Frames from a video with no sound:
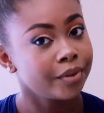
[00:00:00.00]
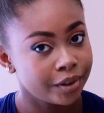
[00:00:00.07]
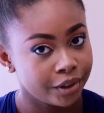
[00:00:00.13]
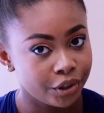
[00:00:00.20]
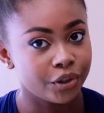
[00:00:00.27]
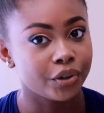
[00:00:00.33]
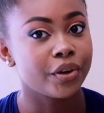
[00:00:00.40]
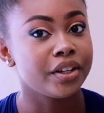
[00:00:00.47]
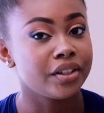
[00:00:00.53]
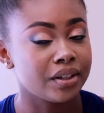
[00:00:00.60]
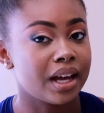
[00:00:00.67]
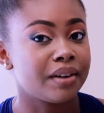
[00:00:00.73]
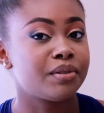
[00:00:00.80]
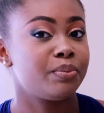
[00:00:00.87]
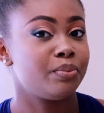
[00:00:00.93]
you're going to
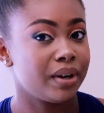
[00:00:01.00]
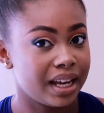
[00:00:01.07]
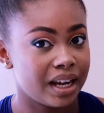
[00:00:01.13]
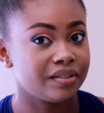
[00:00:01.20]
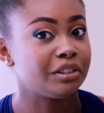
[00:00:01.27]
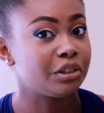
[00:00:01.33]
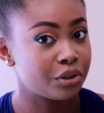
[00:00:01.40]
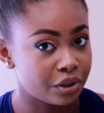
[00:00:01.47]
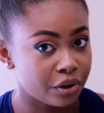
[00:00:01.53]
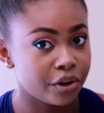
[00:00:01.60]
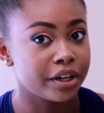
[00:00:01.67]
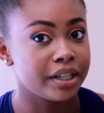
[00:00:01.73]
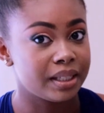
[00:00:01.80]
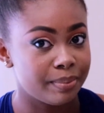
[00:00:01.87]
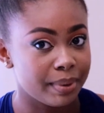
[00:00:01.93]
have to bring out those
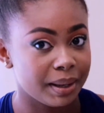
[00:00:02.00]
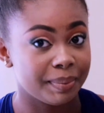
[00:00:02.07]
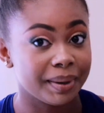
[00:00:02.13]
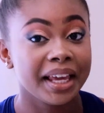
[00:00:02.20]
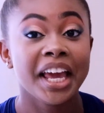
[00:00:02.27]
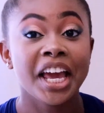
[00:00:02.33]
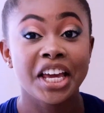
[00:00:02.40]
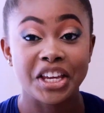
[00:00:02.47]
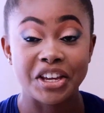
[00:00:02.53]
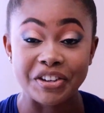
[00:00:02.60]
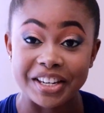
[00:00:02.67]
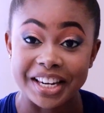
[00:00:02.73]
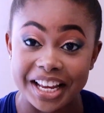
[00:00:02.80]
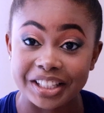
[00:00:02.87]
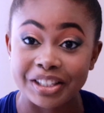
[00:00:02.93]
coins, baby. You
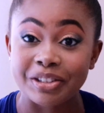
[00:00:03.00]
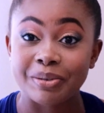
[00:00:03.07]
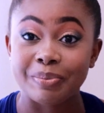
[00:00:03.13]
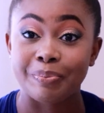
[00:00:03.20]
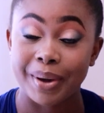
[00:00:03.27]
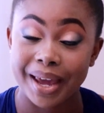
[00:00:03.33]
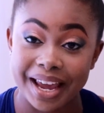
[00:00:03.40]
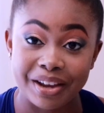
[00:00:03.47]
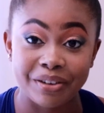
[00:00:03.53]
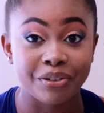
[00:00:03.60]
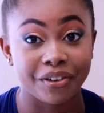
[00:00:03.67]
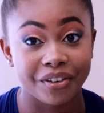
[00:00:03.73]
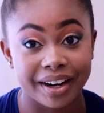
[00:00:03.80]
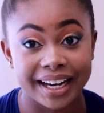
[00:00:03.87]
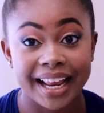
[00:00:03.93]
need to pay for
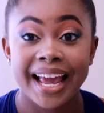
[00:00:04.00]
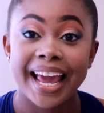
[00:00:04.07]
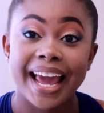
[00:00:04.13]
it.